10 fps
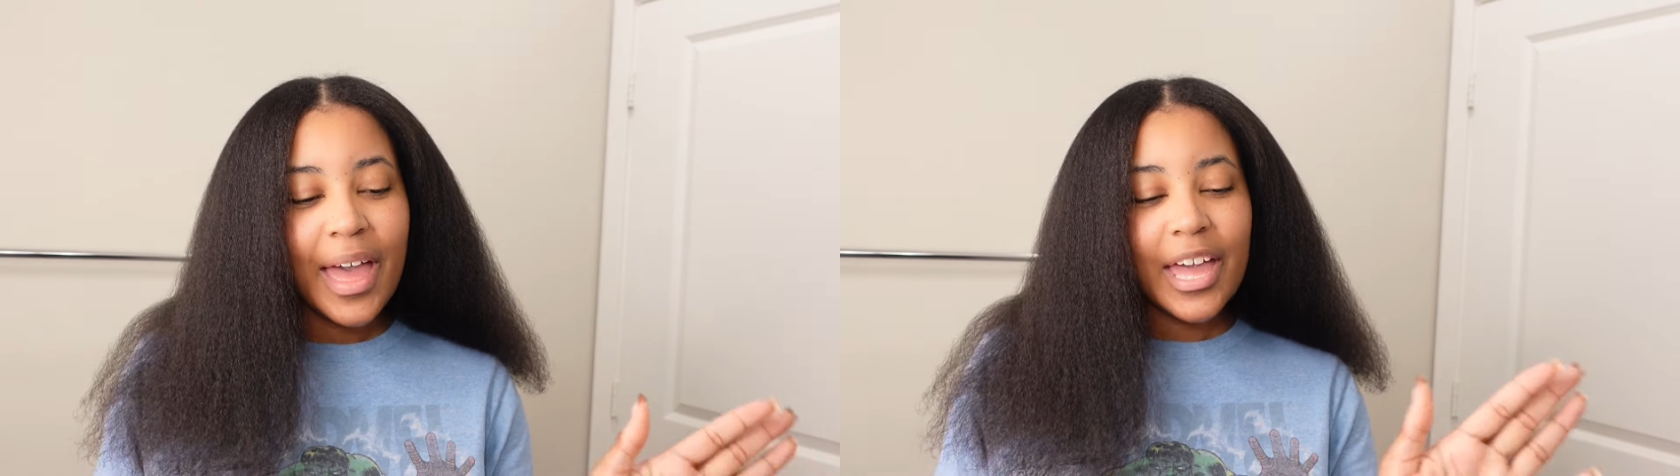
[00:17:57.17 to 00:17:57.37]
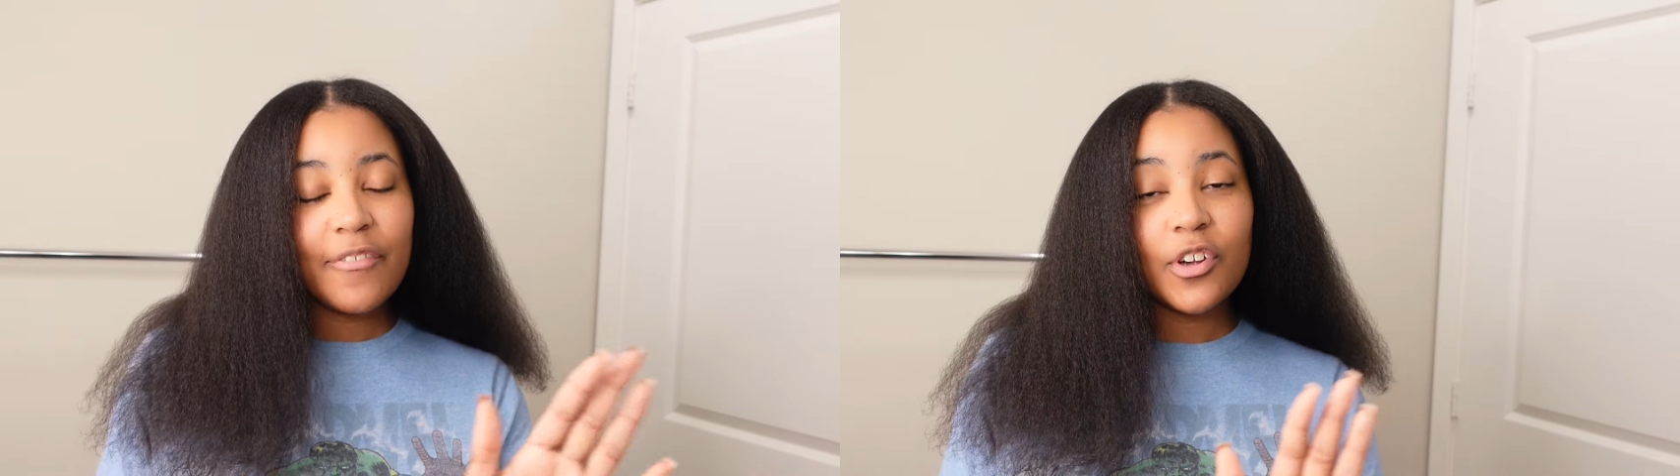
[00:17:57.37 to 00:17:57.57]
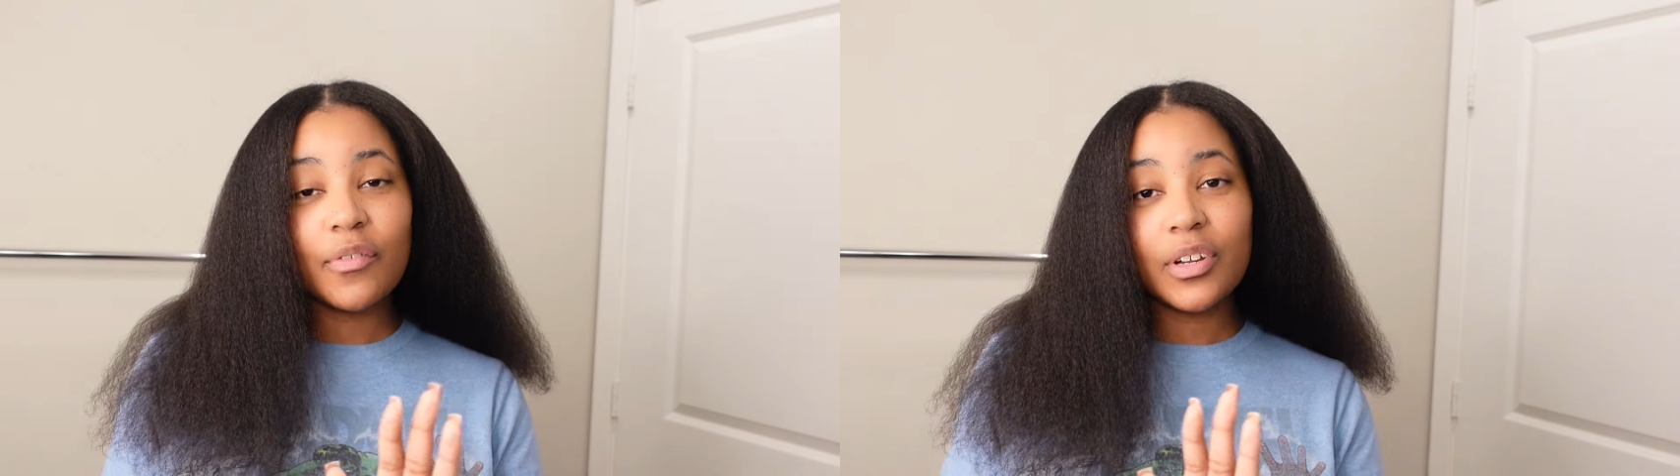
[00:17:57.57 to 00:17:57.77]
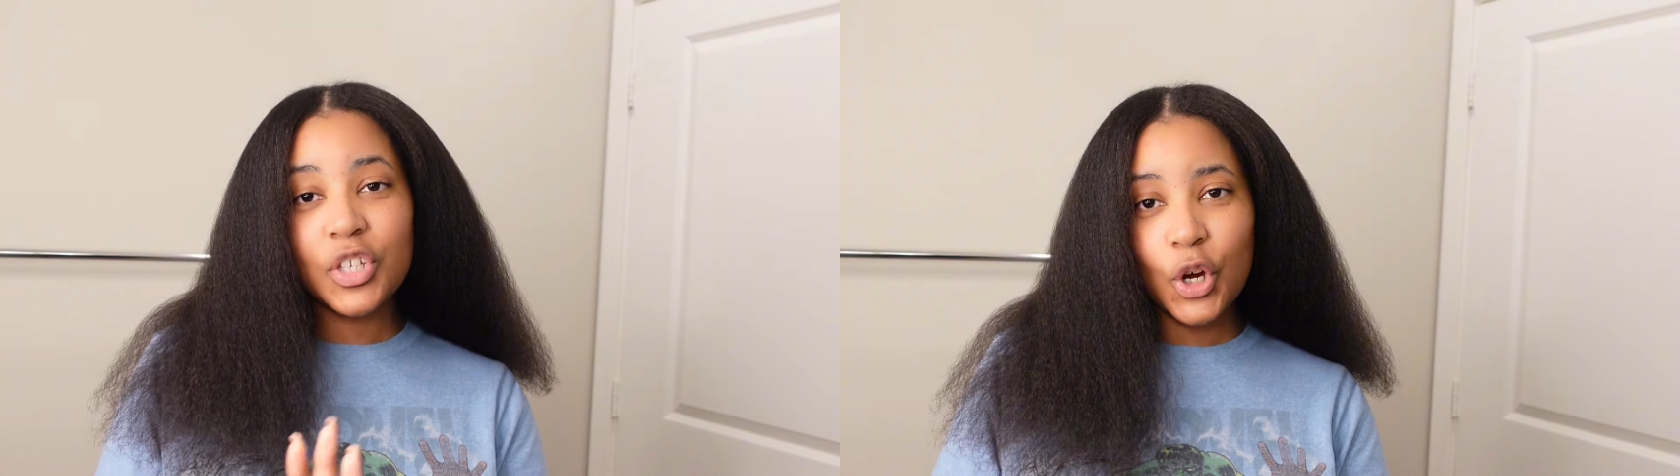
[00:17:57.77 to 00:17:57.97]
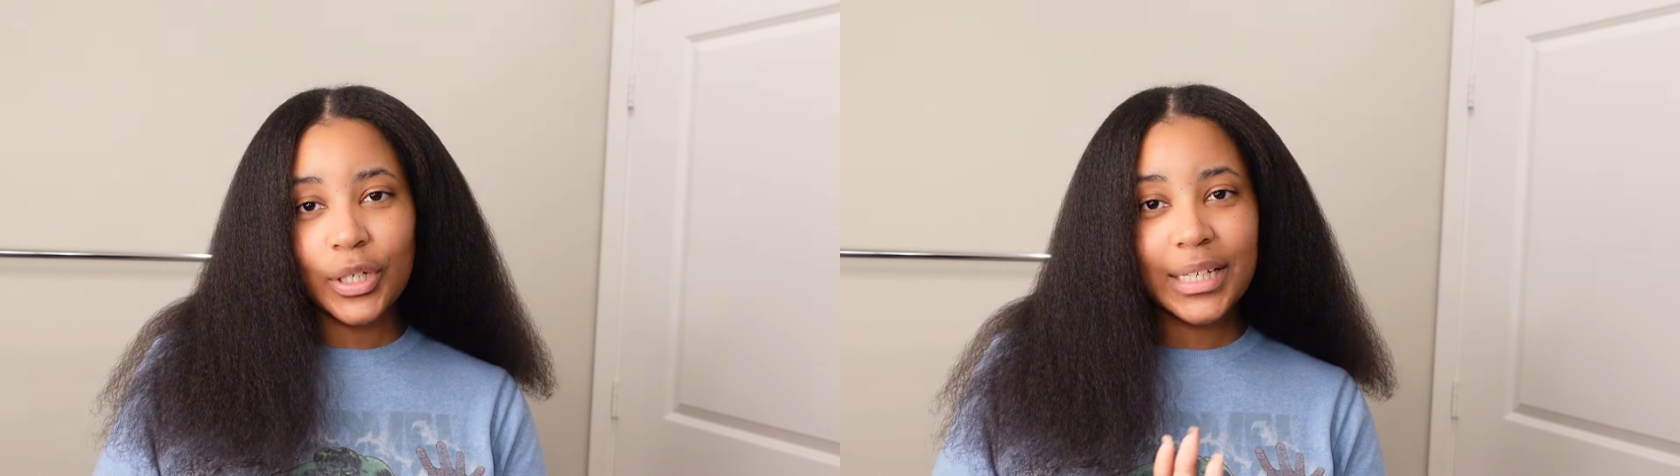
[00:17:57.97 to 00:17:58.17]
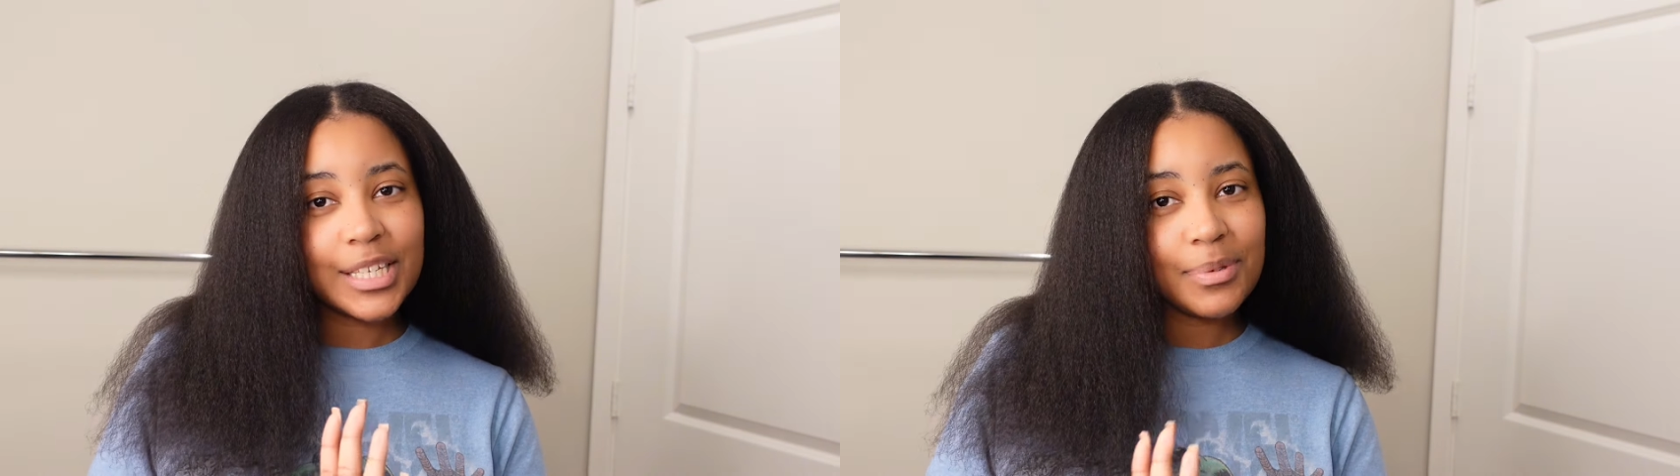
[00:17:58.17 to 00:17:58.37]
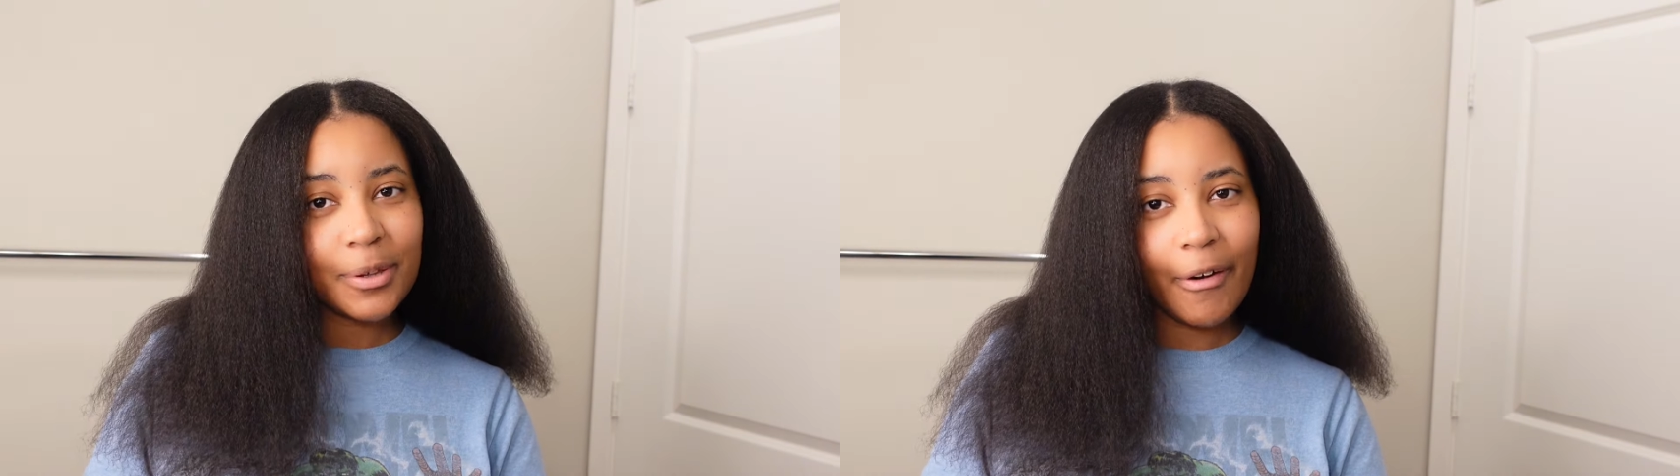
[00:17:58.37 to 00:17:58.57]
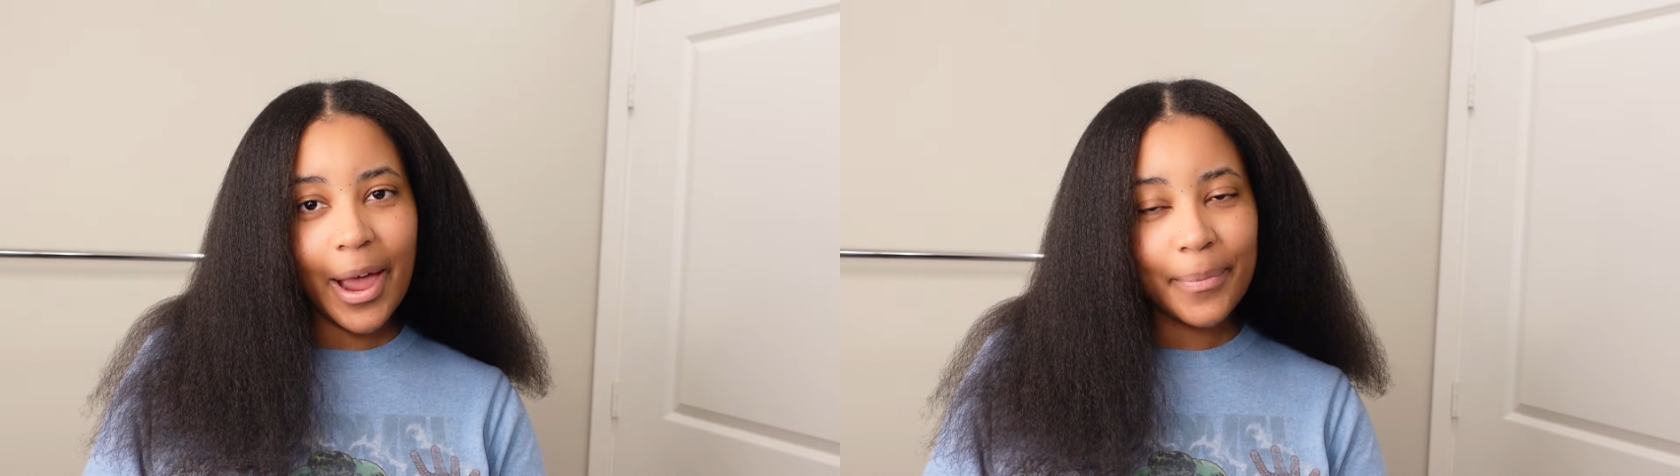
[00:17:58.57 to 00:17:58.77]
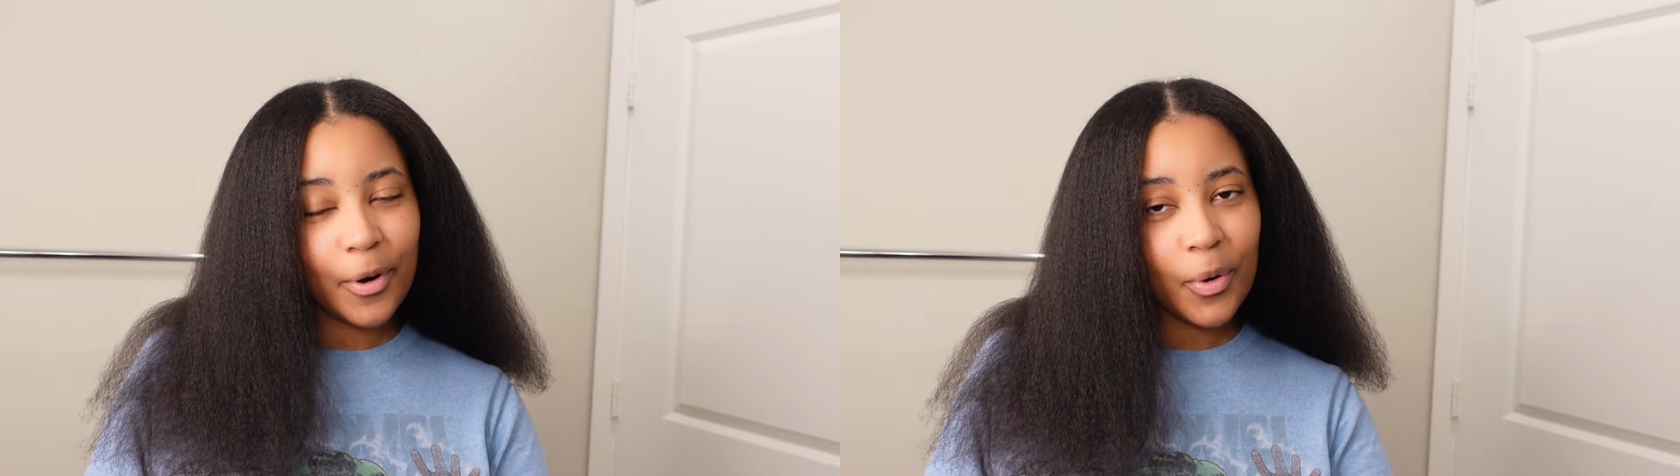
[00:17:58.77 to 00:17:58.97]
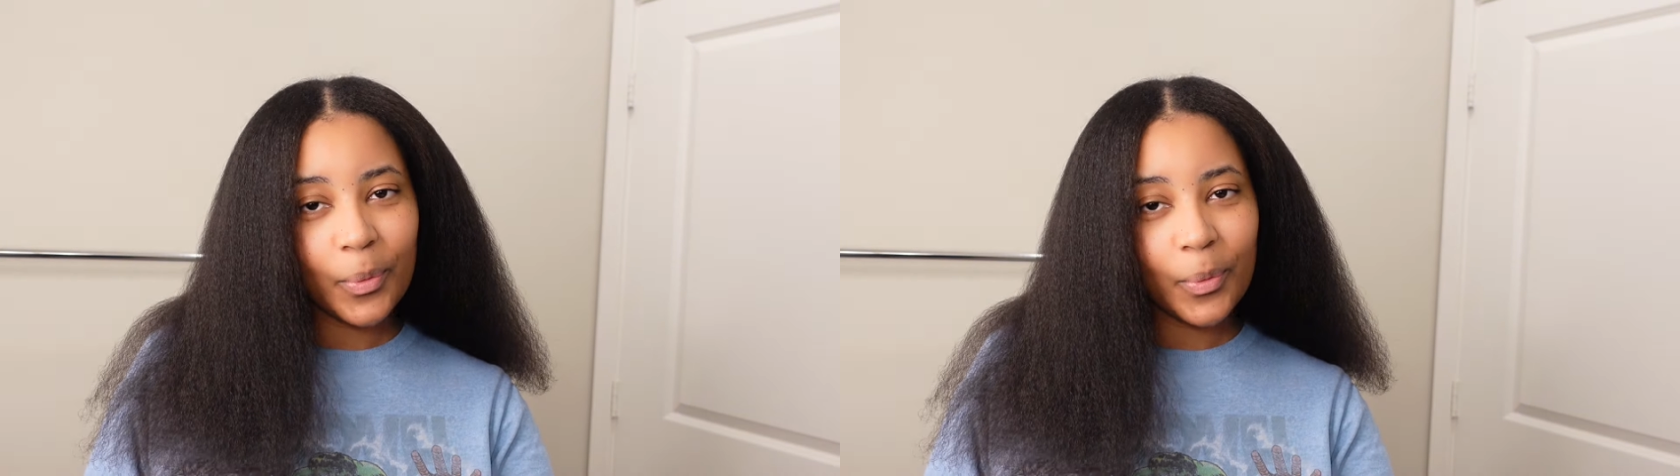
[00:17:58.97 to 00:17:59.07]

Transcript: If you're a returning subscriber,